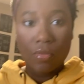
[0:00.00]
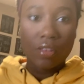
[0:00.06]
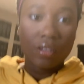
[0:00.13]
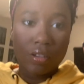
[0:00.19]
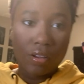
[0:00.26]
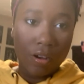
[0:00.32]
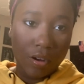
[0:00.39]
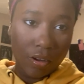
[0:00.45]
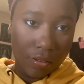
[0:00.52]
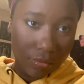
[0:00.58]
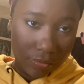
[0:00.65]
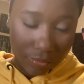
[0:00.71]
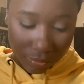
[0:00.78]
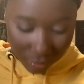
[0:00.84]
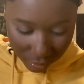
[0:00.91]
Yeah.
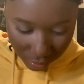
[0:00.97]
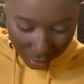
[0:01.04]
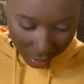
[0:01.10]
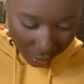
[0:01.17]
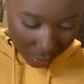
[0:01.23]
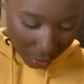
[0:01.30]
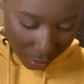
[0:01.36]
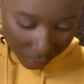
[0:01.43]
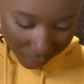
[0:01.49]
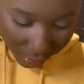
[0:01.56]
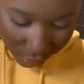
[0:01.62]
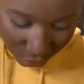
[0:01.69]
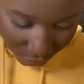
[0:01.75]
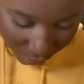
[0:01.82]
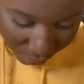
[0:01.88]
Like always,
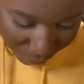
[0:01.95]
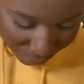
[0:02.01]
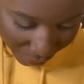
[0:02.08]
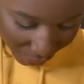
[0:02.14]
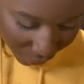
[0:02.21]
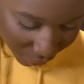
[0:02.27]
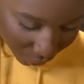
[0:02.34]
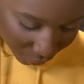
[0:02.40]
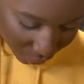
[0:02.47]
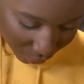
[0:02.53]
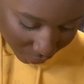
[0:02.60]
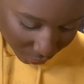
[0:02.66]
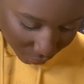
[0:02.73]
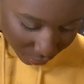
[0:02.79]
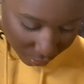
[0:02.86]
trust the
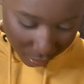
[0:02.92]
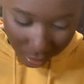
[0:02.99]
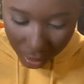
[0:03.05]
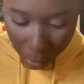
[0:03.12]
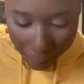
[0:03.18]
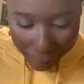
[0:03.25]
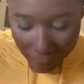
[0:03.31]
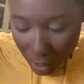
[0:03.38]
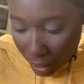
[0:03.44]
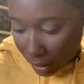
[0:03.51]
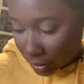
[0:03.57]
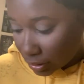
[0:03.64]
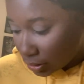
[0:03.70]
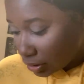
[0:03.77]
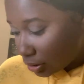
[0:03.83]
process.
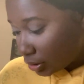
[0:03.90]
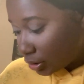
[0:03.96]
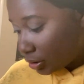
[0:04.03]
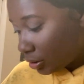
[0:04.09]
Blush.